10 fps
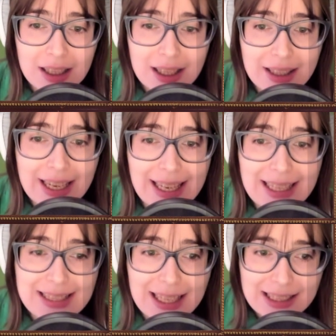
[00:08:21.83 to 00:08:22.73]
like,
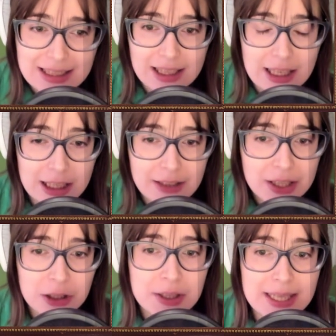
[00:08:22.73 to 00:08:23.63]
it says, it
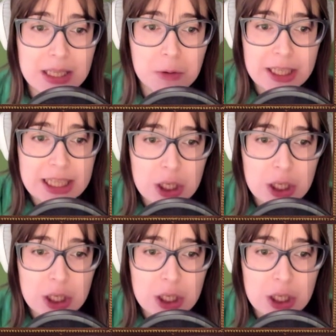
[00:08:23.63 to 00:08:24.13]
even uses the words